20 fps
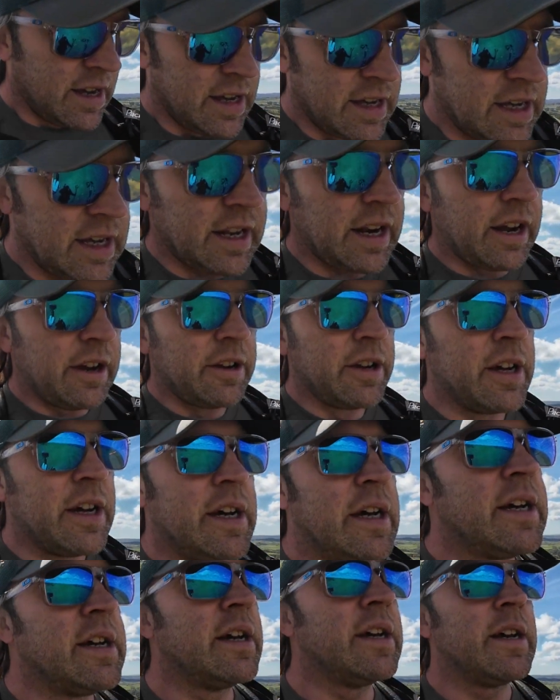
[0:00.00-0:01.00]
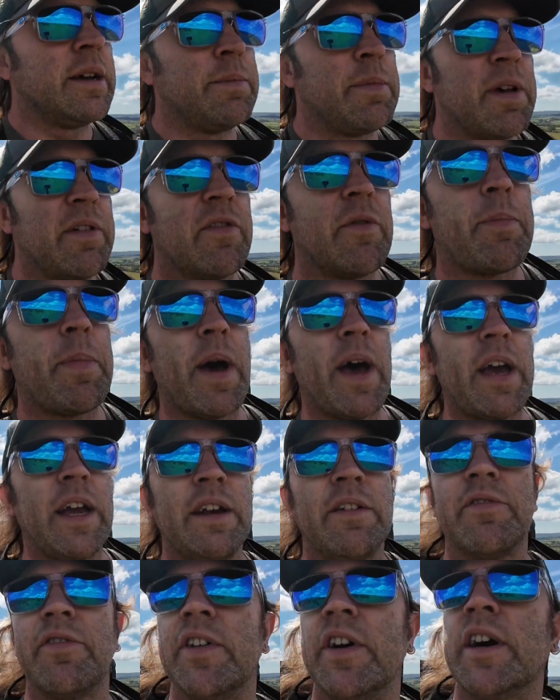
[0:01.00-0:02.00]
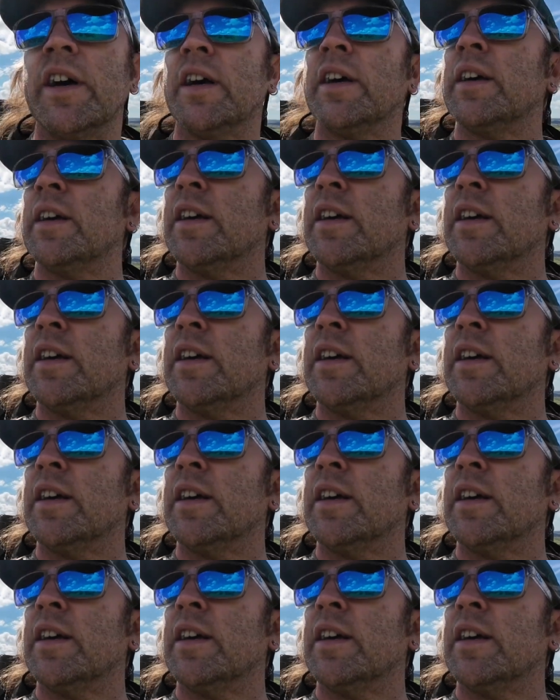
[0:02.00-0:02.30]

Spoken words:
you know, a bit of a pain for